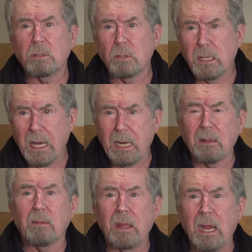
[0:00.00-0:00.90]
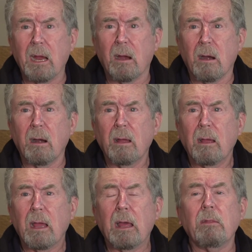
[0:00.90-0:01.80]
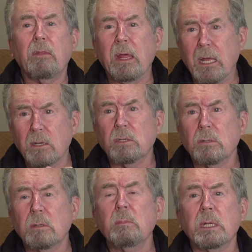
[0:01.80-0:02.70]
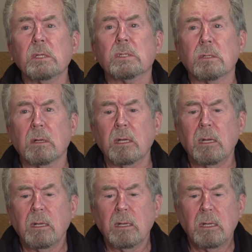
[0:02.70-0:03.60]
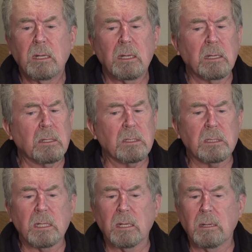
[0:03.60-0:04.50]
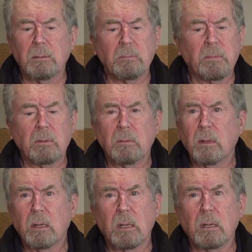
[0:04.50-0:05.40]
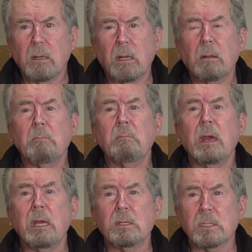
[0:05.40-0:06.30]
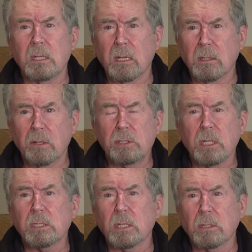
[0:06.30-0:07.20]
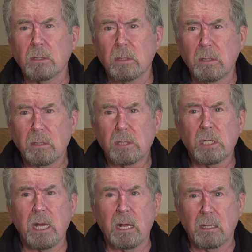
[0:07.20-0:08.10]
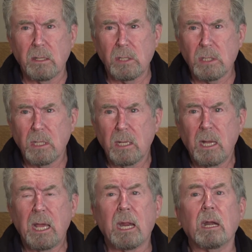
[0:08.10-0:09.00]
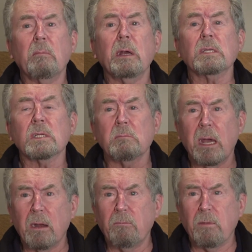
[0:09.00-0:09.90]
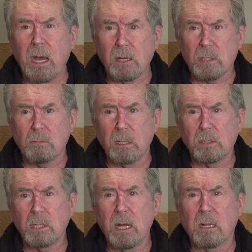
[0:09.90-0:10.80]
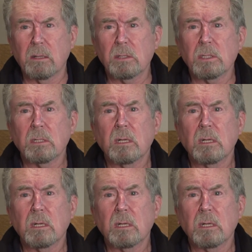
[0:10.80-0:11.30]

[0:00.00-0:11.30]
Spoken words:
get it there, and then to administer it is an amazing logistical challenge and an amazing manufacturing challenge,